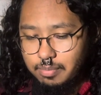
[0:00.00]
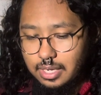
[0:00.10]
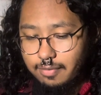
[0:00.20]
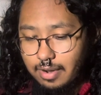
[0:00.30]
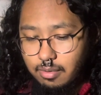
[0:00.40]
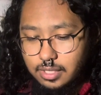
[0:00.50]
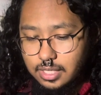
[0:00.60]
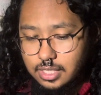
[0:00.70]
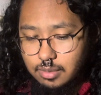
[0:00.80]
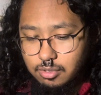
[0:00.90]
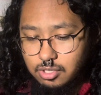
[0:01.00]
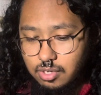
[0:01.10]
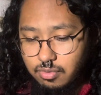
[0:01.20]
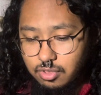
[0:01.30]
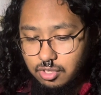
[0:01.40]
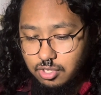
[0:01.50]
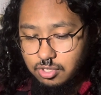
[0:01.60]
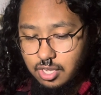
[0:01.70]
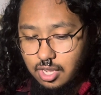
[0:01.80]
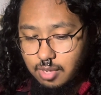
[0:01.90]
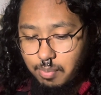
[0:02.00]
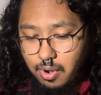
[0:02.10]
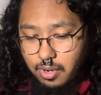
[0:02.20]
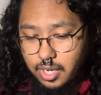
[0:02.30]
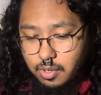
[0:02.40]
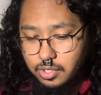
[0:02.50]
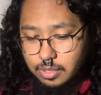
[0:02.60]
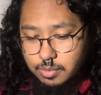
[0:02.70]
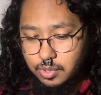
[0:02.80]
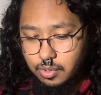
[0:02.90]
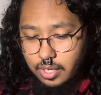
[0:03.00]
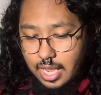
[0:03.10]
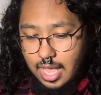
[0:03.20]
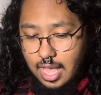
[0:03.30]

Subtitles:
but if I were to see someone serving this at a party or some sort,